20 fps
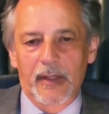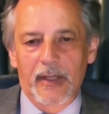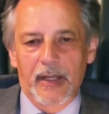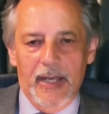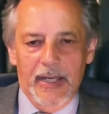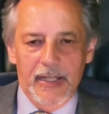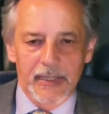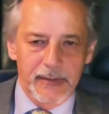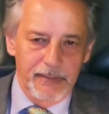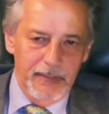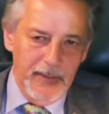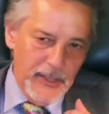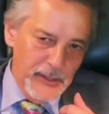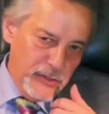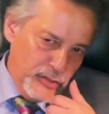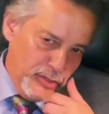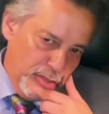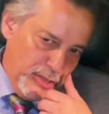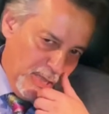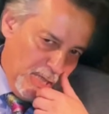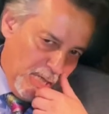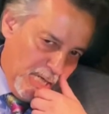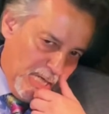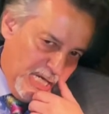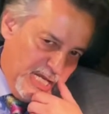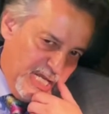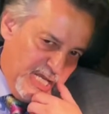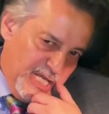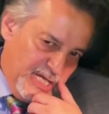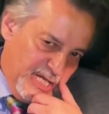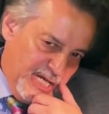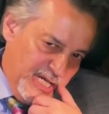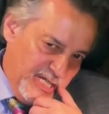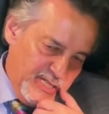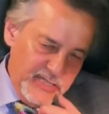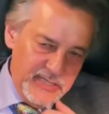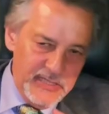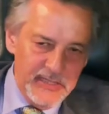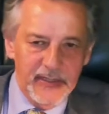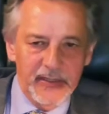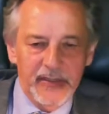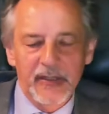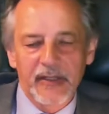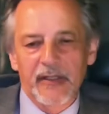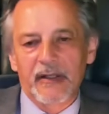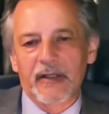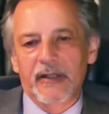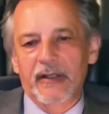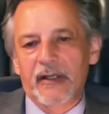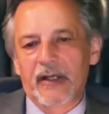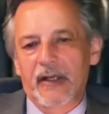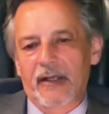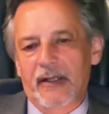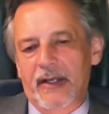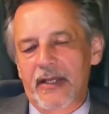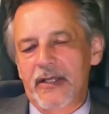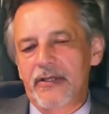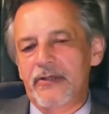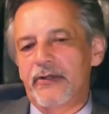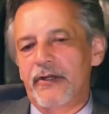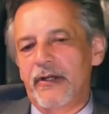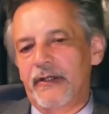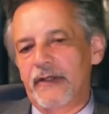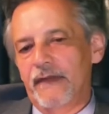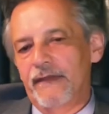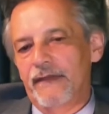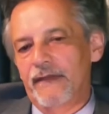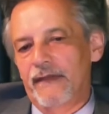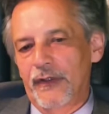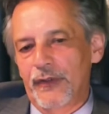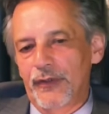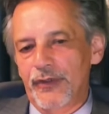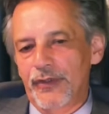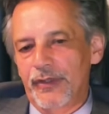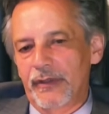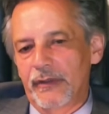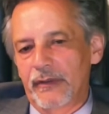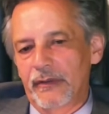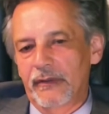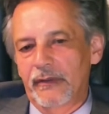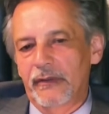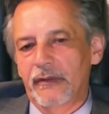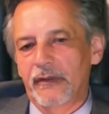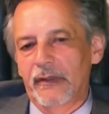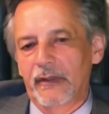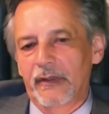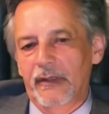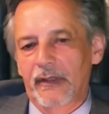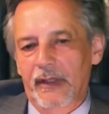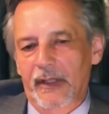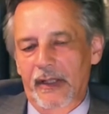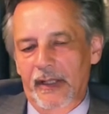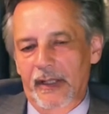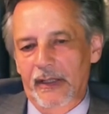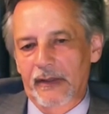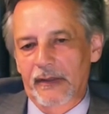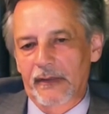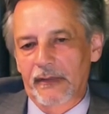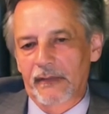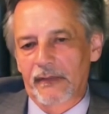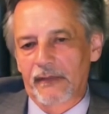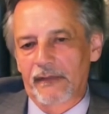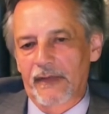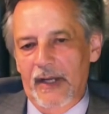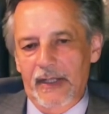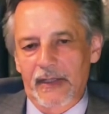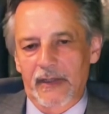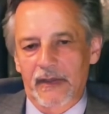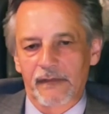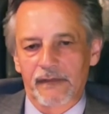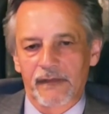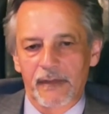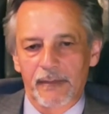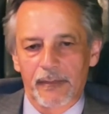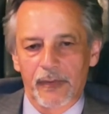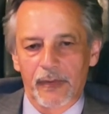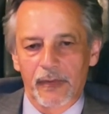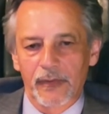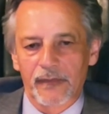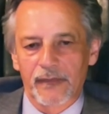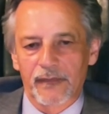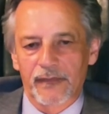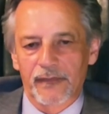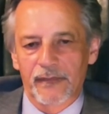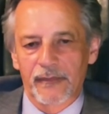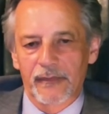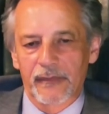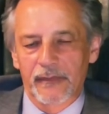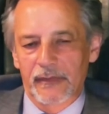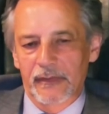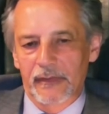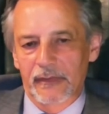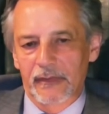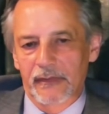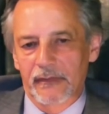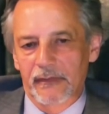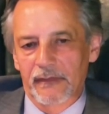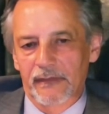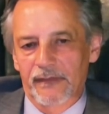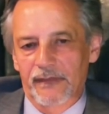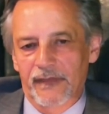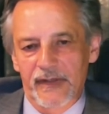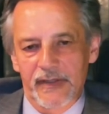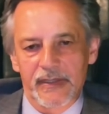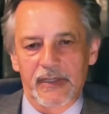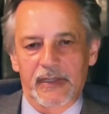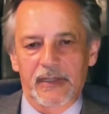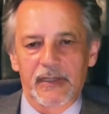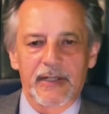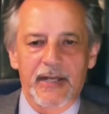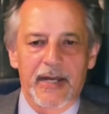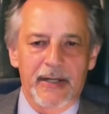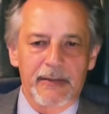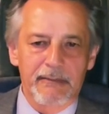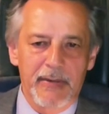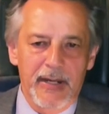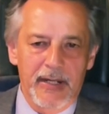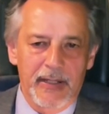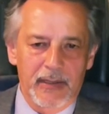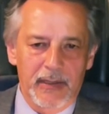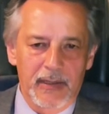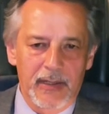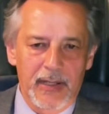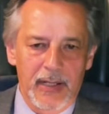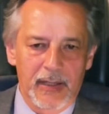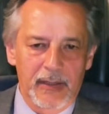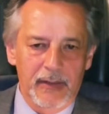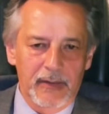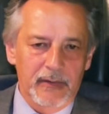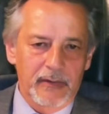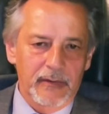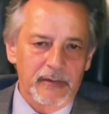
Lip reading: As mentioned earlier, it is a restorative function and vital for both physical and mental health.